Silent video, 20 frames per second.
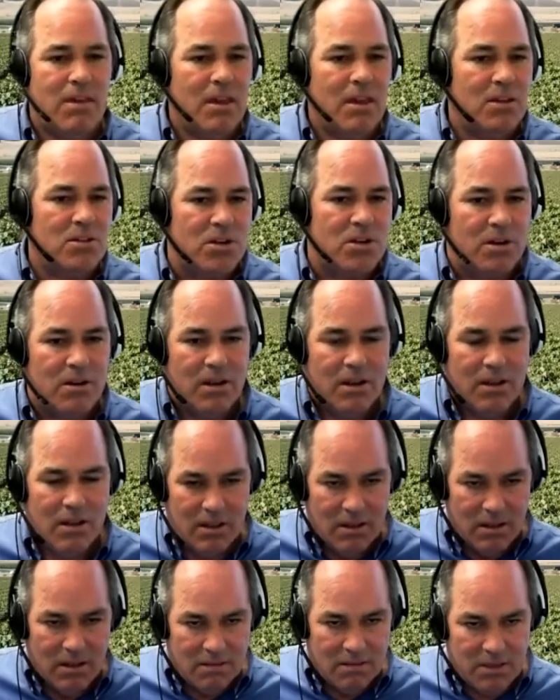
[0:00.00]
Things are,
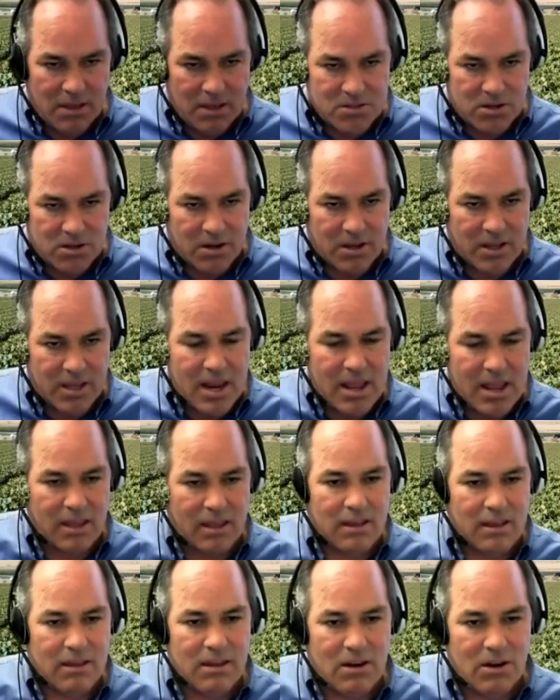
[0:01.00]
things are
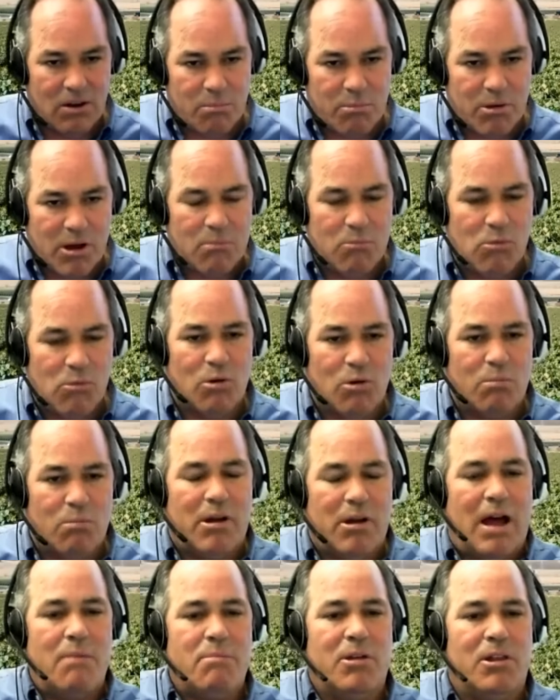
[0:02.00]
getting you know po- more
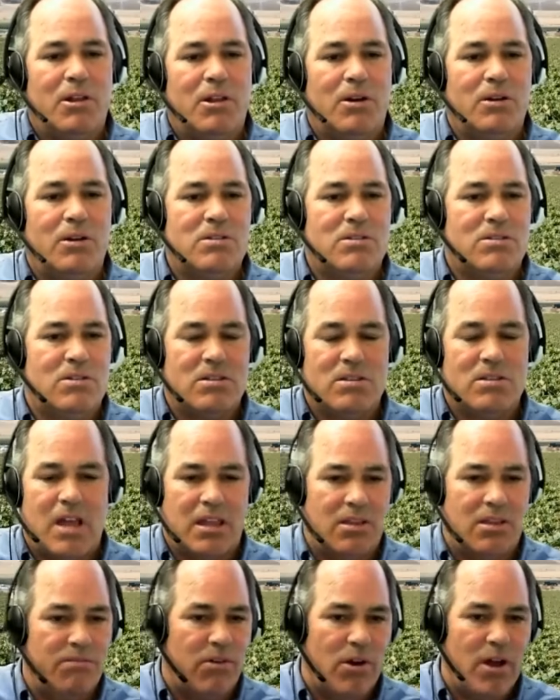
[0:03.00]
popular it's just
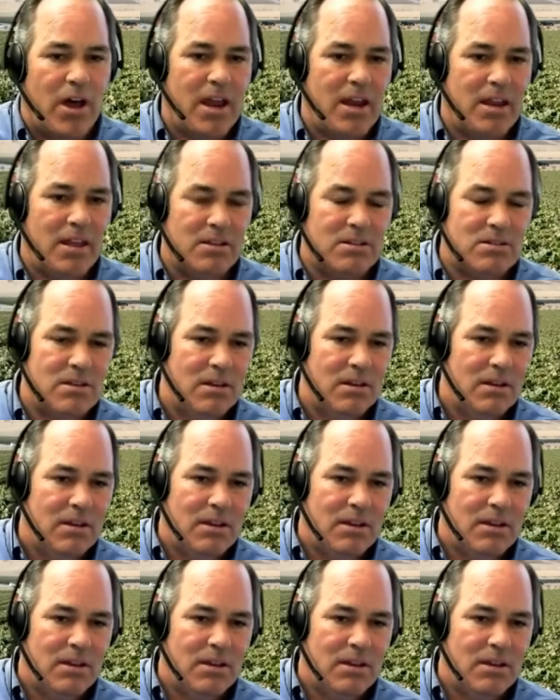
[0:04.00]
like the varieties